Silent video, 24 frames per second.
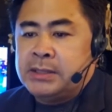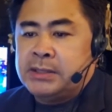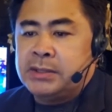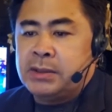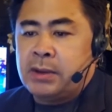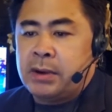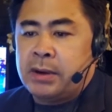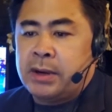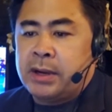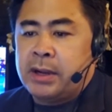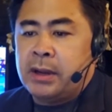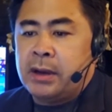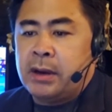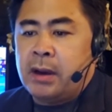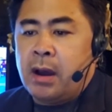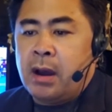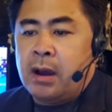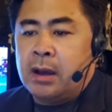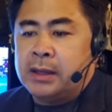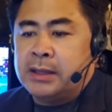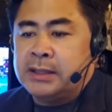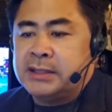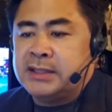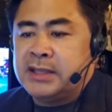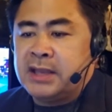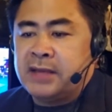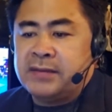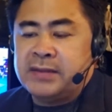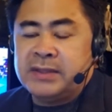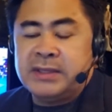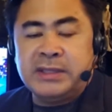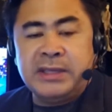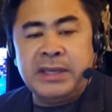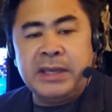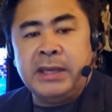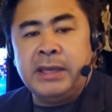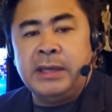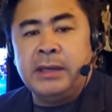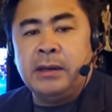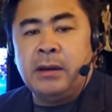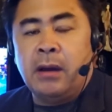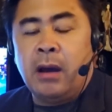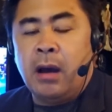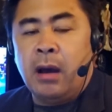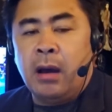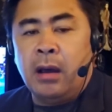Starting on August 17,